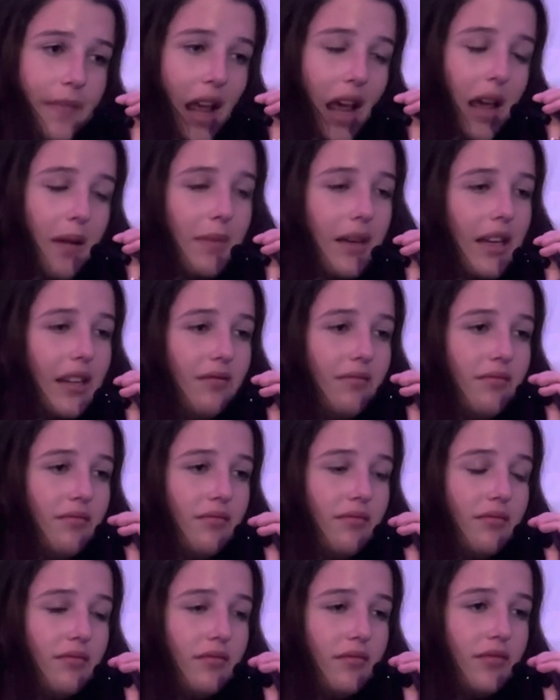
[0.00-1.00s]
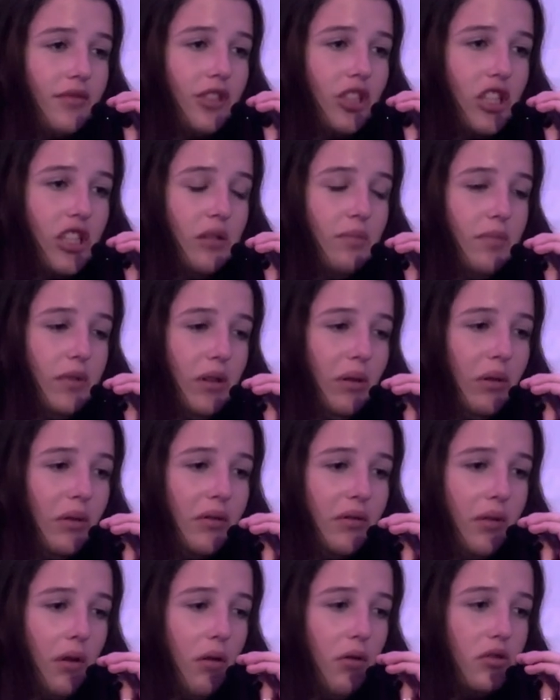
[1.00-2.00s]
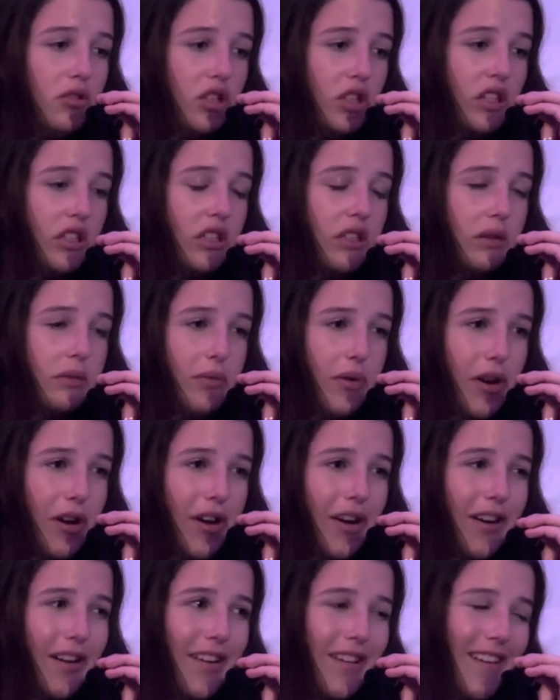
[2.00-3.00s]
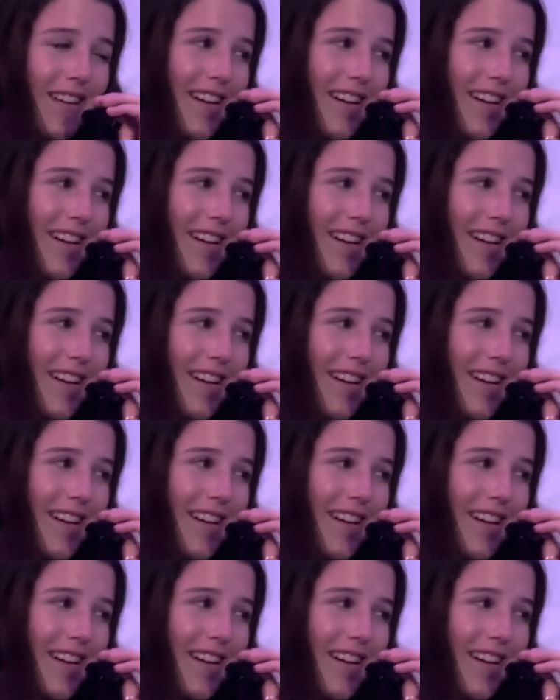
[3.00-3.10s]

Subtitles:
I mean, she's beautiful, she's smart.